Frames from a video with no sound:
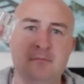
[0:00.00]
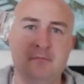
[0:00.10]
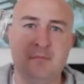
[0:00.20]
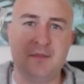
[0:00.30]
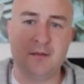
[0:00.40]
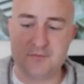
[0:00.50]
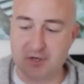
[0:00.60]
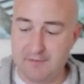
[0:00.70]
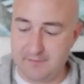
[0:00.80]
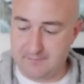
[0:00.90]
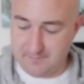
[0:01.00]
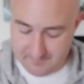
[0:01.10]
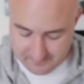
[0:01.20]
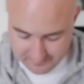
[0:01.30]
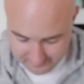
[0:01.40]
my thumb drive,
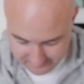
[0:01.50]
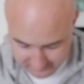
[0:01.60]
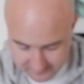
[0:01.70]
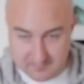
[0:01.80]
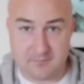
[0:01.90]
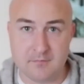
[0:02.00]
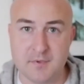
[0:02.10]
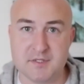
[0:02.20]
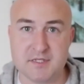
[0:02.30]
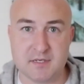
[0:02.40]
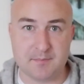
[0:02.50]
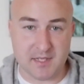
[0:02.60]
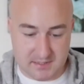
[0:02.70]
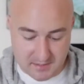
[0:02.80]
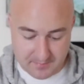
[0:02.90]
which is in a
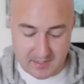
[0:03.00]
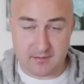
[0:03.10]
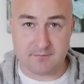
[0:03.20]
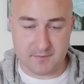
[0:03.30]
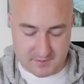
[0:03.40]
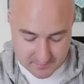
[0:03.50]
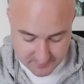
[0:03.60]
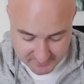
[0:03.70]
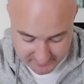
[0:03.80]
plastic bag for some reason.